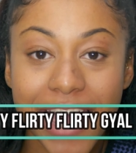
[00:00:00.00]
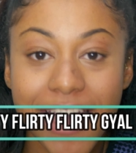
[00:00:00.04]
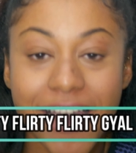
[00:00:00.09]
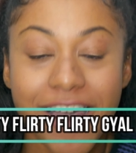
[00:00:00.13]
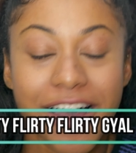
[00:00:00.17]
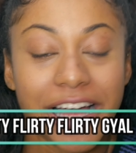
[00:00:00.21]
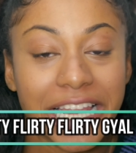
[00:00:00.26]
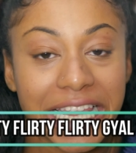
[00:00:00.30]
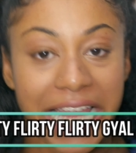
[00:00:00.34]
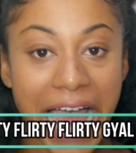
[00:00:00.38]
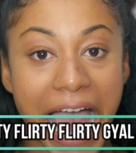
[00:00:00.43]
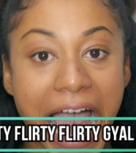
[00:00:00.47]

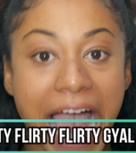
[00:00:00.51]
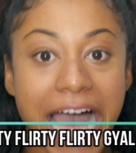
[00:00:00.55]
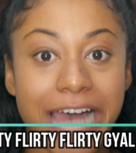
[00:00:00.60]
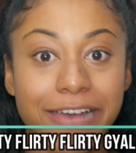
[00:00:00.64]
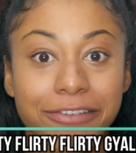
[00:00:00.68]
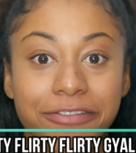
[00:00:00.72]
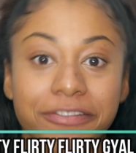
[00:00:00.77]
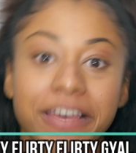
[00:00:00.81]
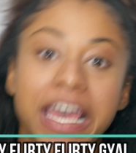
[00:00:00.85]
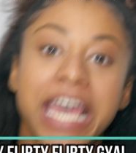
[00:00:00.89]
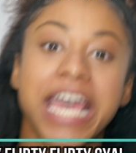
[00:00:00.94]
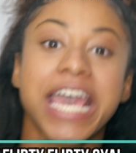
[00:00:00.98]
girl
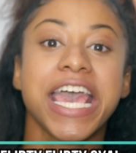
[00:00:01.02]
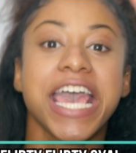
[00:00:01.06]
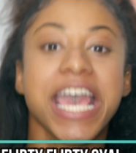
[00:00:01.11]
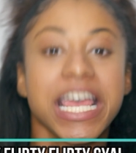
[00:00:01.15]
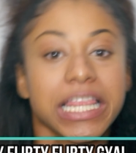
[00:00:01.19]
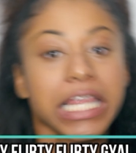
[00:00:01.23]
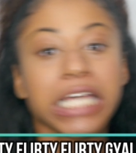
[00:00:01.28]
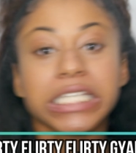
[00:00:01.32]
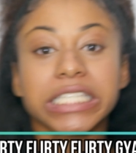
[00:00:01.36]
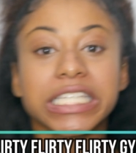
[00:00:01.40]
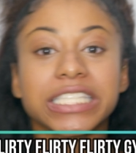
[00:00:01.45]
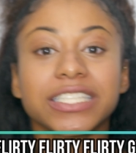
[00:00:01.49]
laugh.
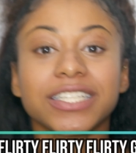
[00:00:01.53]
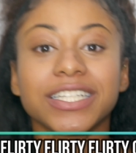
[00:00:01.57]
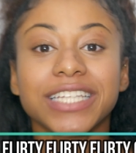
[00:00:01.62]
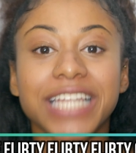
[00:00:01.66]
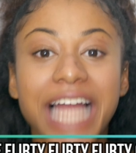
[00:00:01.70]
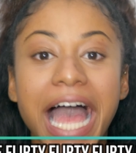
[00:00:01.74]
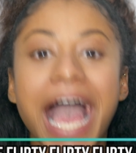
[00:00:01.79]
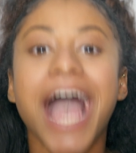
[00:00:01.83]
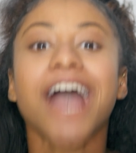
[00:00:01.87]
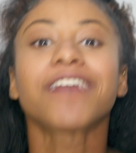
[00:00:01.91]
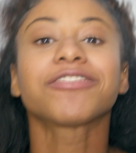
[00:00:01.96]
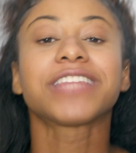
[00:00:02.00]
This is the
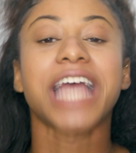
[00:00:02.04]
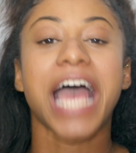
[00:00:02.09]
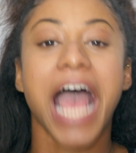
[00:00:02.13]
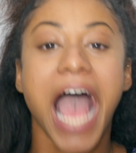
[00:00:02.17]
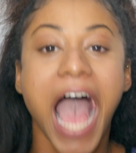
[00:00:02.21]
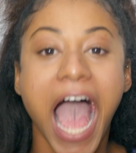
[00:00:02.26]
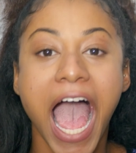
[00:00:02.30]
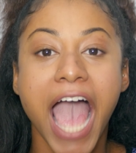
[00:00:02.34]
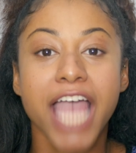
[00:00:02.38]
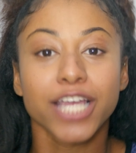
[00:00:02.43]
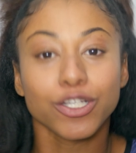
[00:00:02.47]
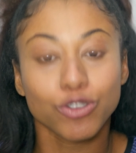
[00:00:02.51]
laugh that
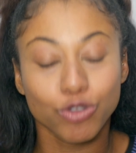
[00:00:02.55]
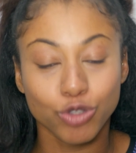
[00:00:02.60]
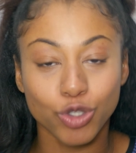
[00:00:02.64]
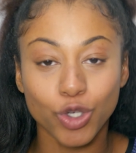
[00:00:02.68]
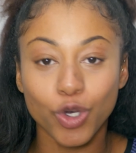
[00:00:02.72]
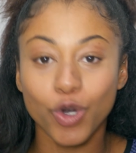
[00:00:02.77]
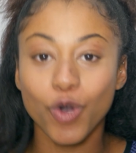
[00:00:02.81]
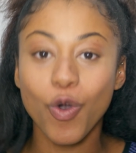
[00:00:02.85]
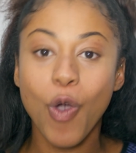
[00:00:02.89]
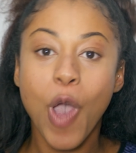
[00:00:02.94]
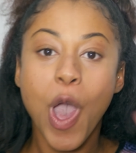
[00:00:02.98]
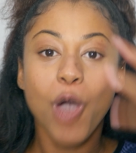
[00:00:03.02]
I
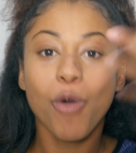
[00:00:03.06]
do